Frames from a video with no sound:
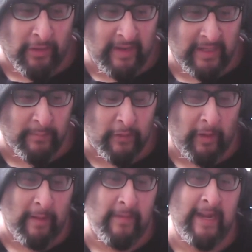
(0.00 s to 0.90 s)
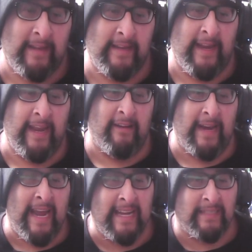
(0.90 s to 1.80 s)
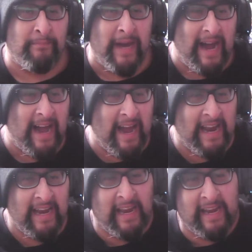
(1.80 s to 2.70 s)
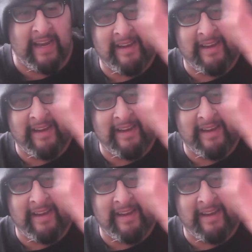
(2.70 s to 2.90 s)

has broken me. Take care, guys. Bye.